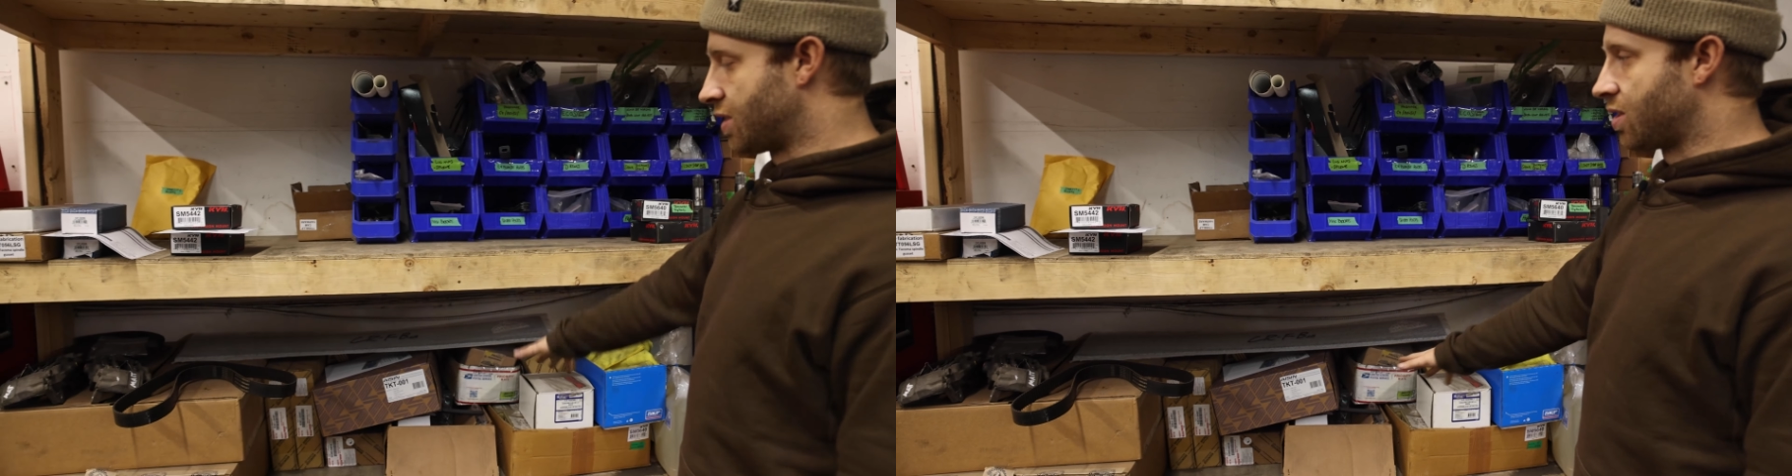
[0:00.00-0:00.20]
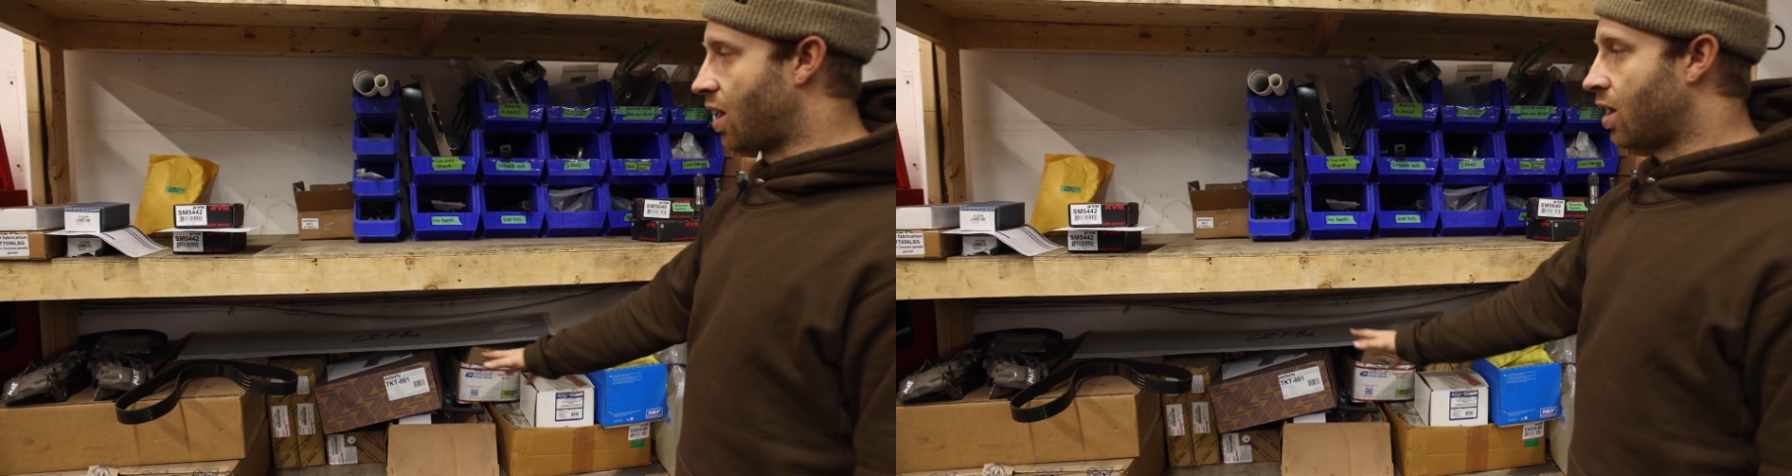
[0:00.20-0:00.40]

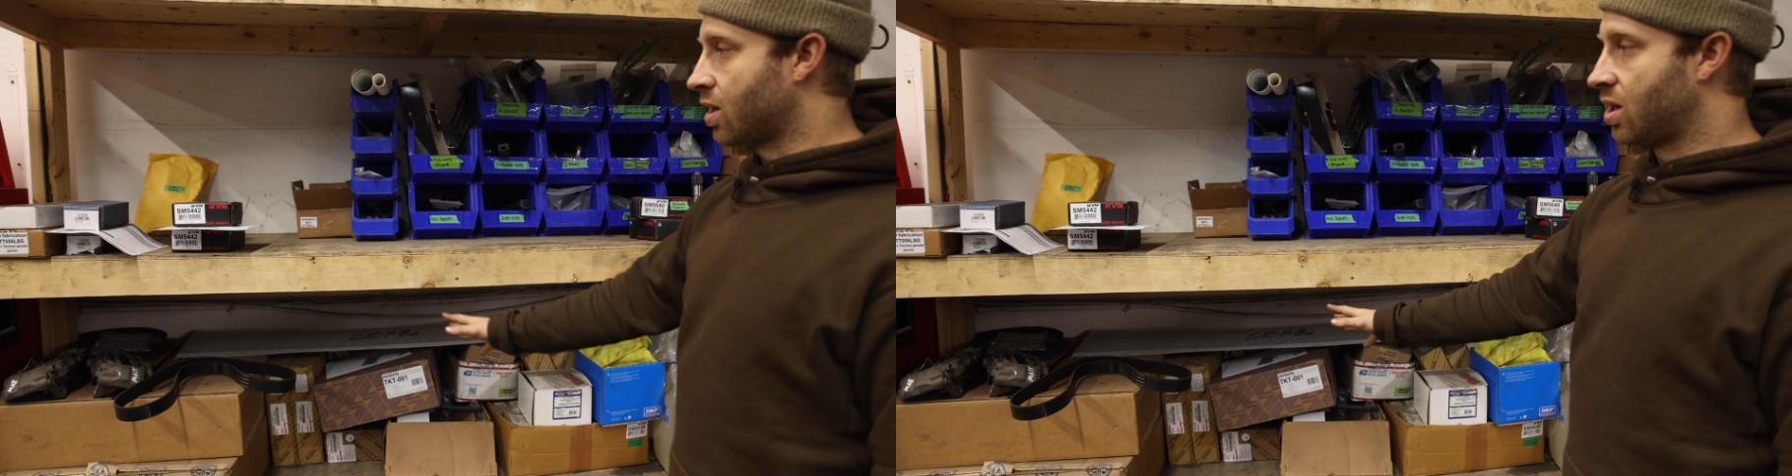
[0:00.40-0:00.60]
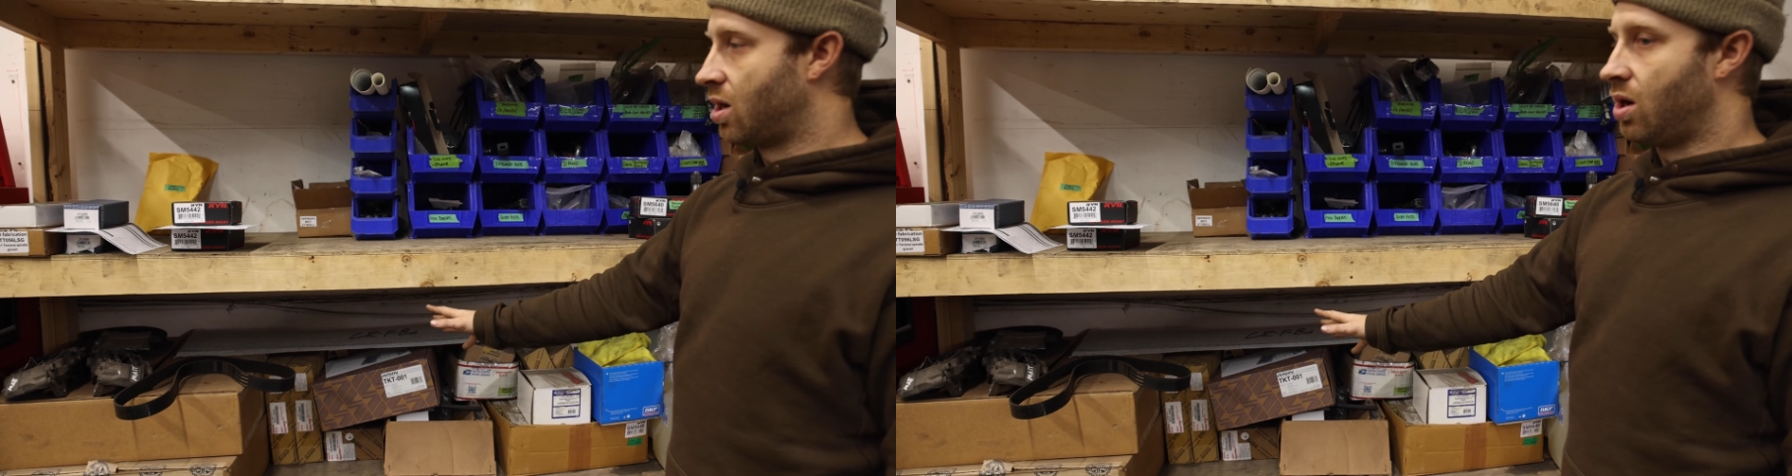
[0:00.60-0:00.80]

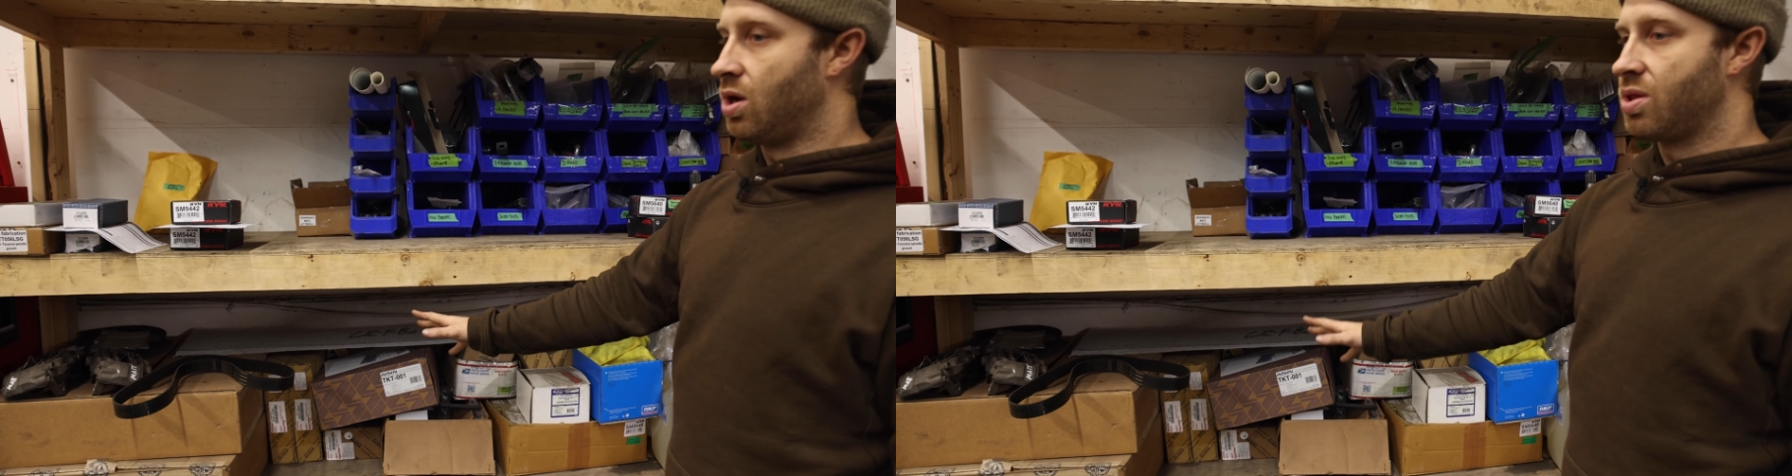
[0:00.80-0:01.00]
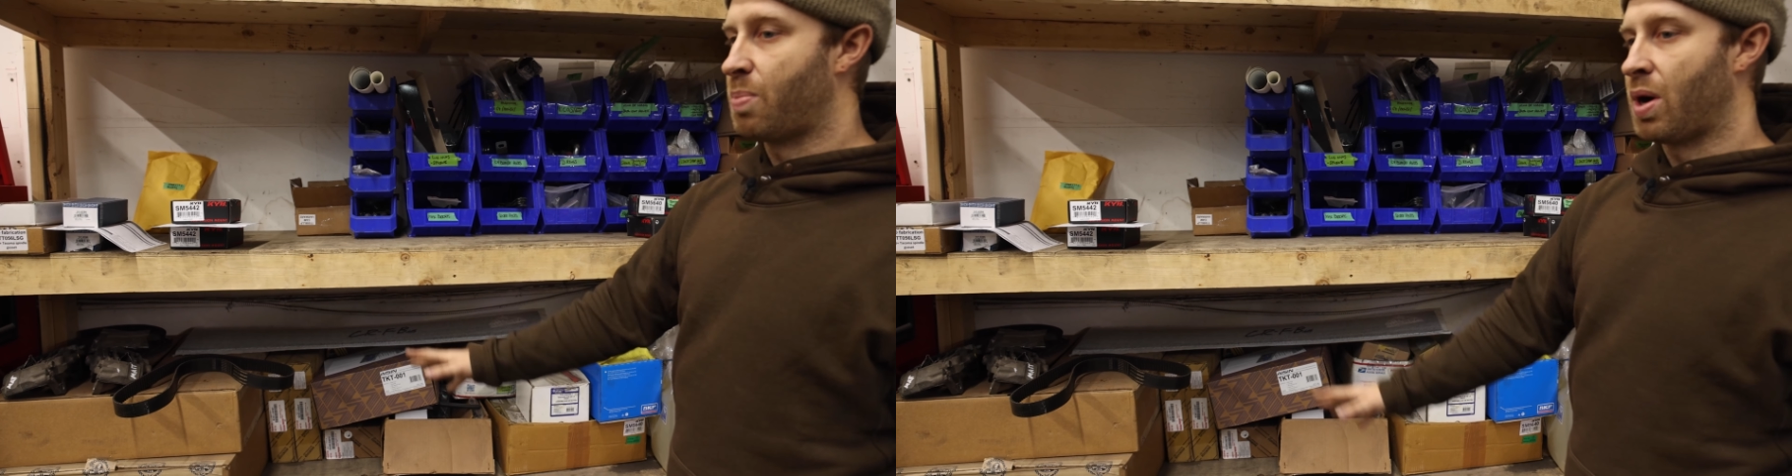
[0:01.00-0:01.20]
stock
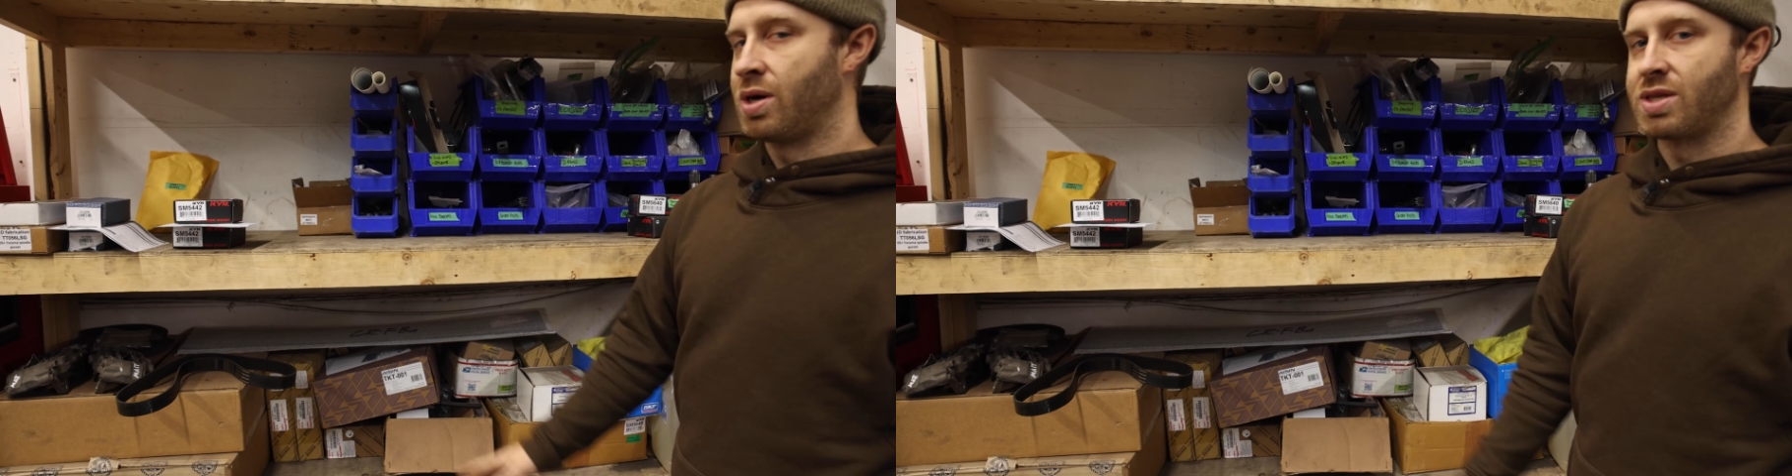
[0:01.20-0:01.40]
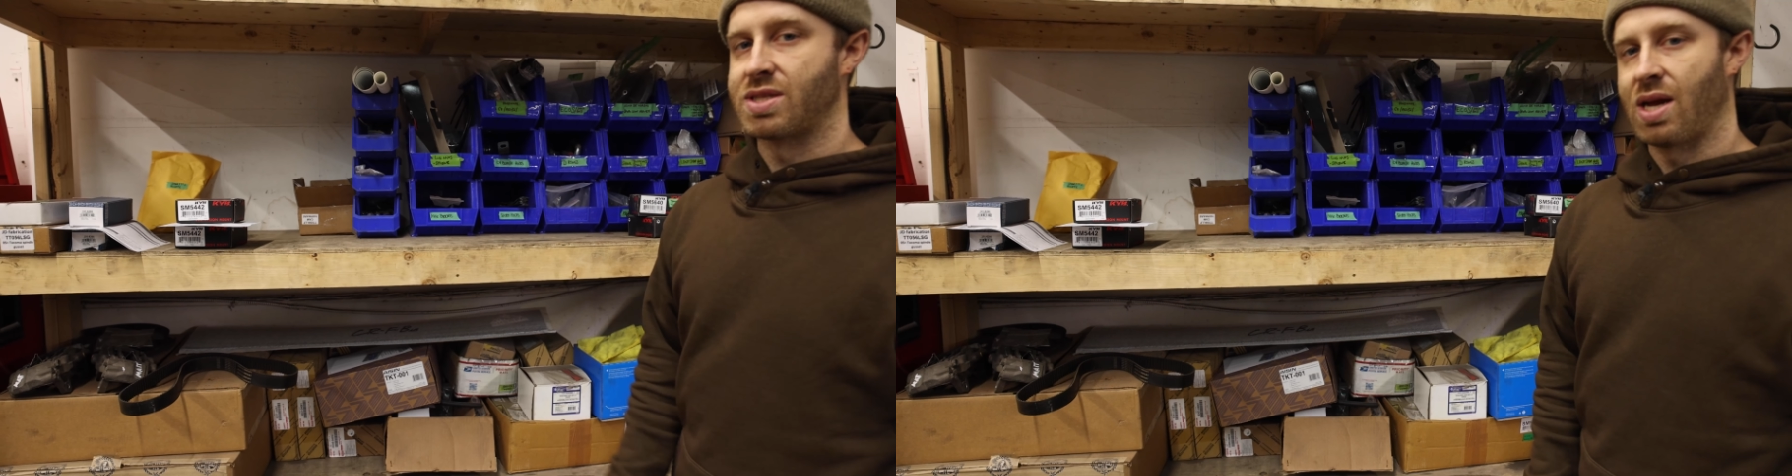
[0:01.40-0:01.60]
all the
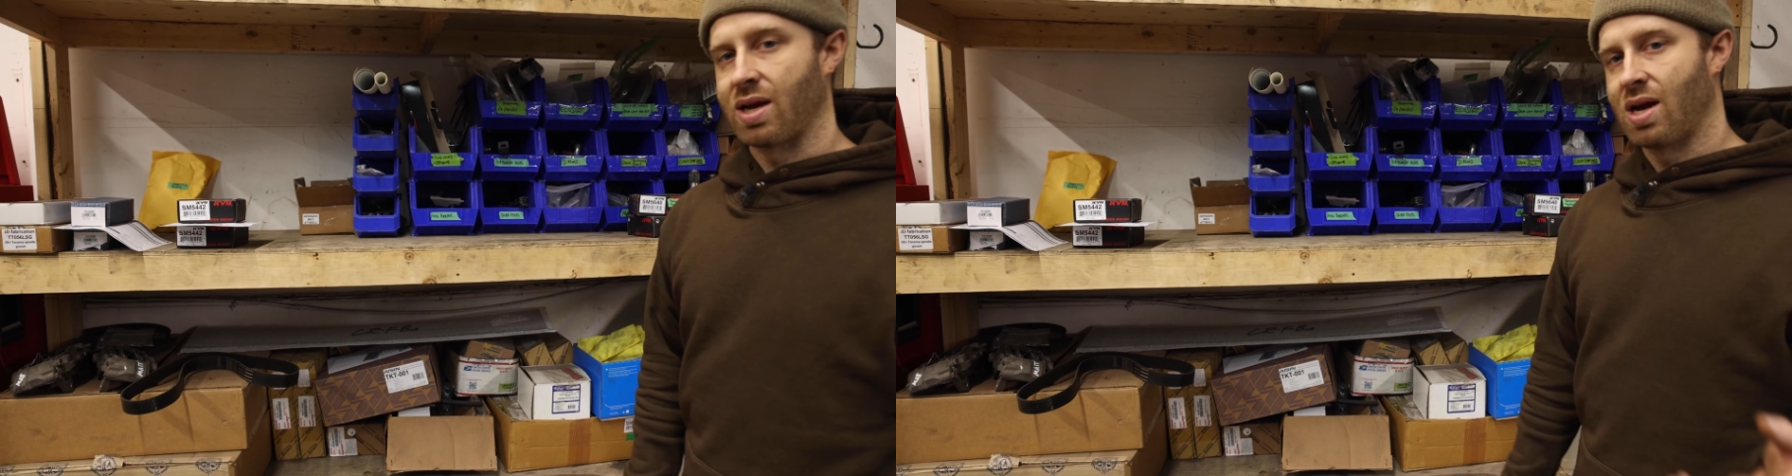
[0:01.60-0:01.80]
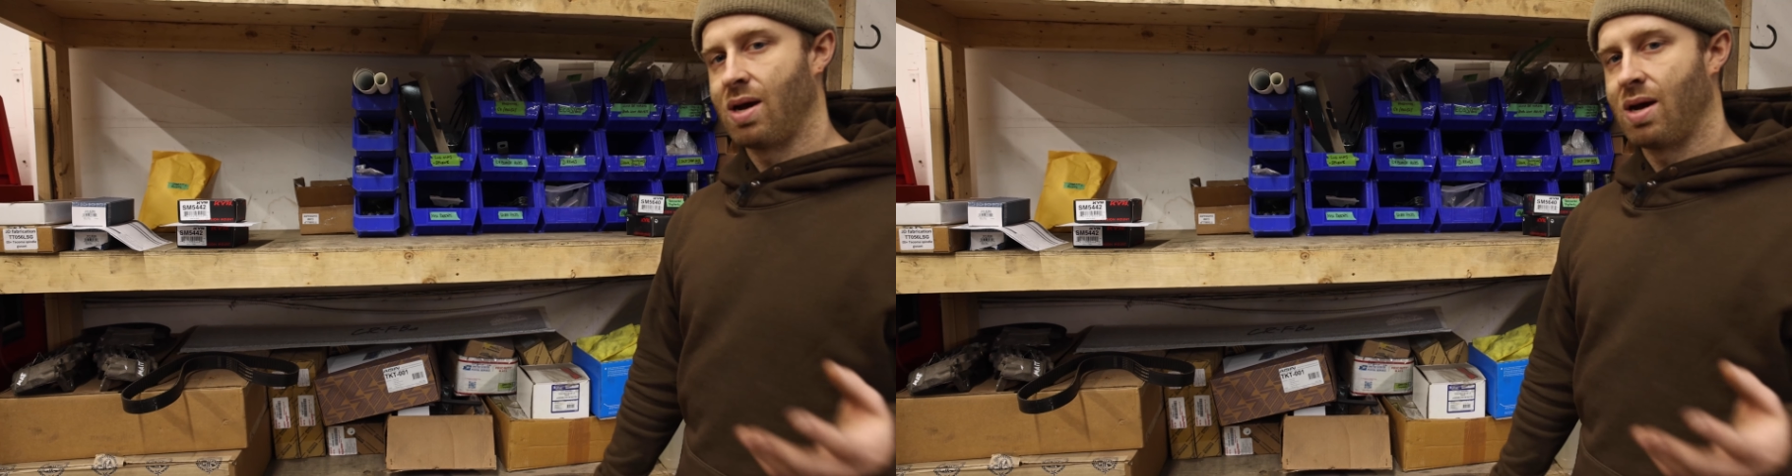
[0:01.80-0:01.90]
parts that